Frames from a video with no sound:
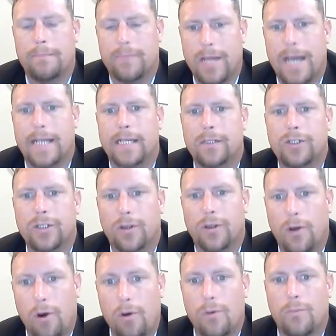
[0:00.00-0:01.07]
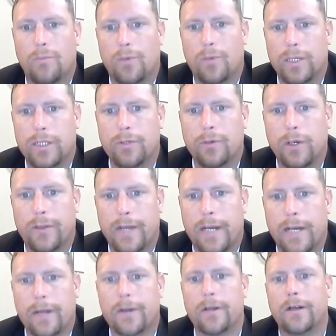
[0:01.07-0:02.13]
That is your home when you are
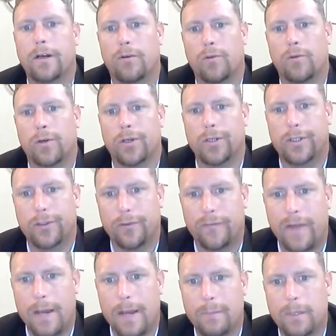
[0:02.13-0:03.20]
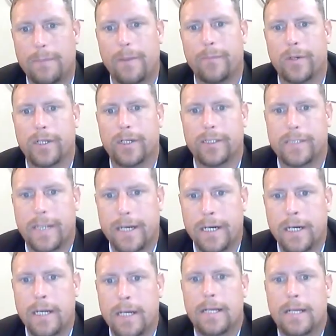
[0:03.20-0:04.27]
there, or your family member is
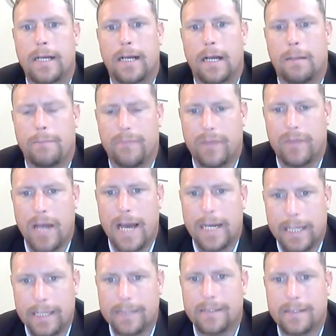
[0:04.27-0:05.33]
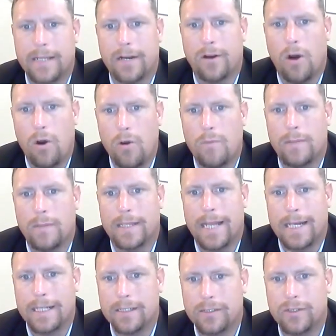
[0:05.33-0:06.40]
there. That is their home, and
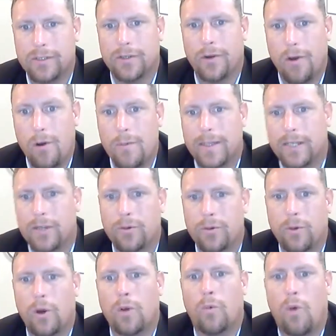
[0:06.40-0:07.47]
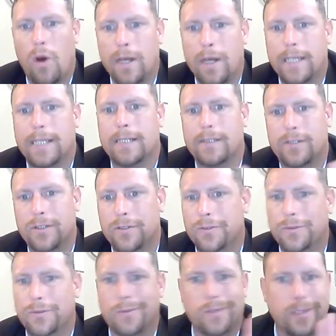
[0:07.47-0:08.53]
that is your home, and you are wanting
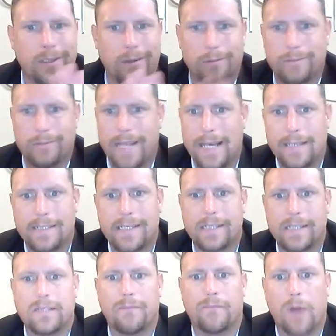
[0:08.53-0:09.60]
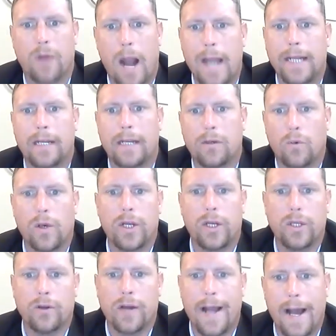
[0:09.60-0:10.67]
to take a sense of pride in where
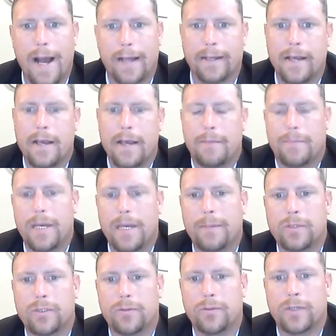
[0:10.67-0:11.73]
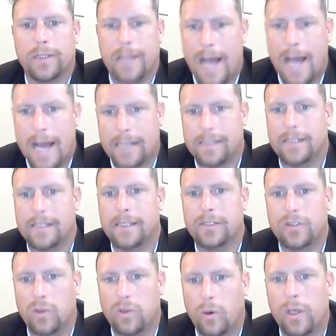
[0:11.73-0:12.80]
you're at, be able to relax and
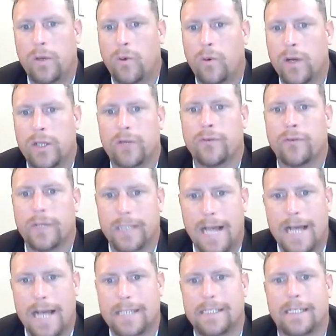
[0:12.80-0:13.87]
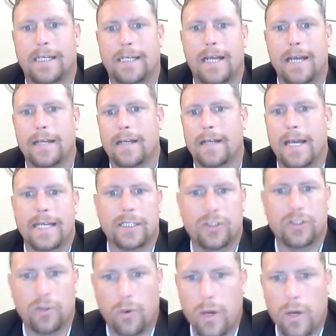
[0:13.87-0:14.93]
enjoy where relaxing and
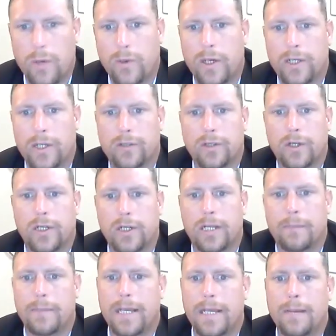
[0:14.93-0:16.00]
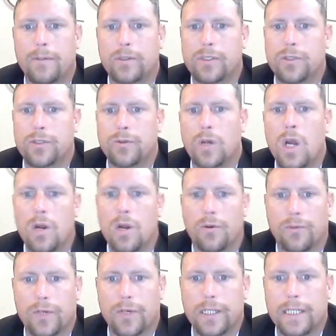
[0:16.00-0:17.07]
enjoy where you're learning, be able to
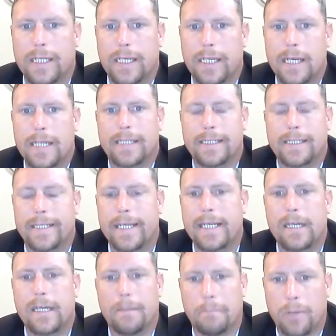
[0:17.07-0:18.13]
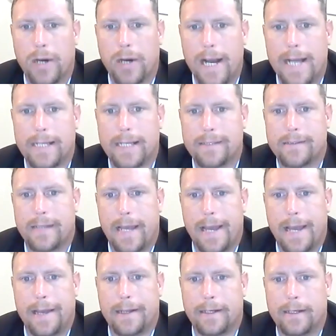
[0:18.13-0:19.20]
really decompress
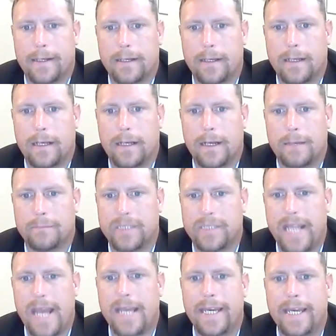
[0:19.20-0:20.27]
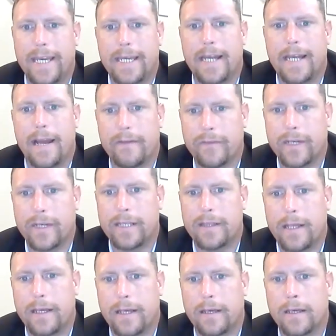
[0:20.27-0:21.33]
and take in
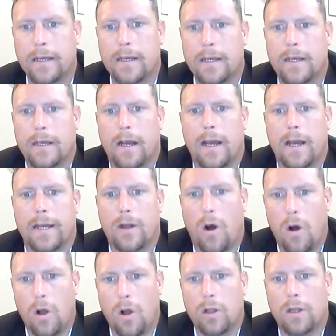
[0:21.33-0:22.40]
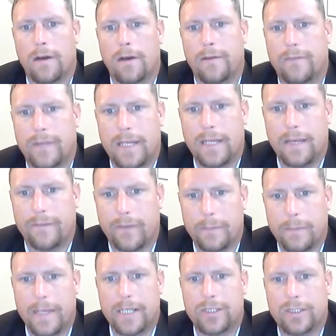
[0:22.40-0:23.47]
everything and all of the
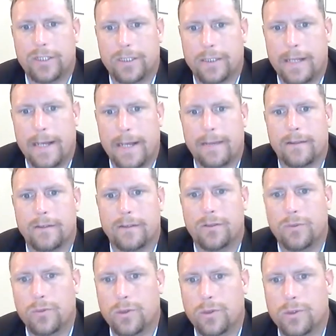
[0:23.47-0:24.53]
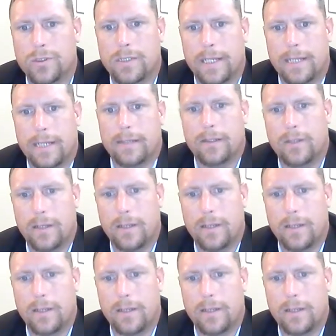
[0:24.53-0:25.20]
information and the tools that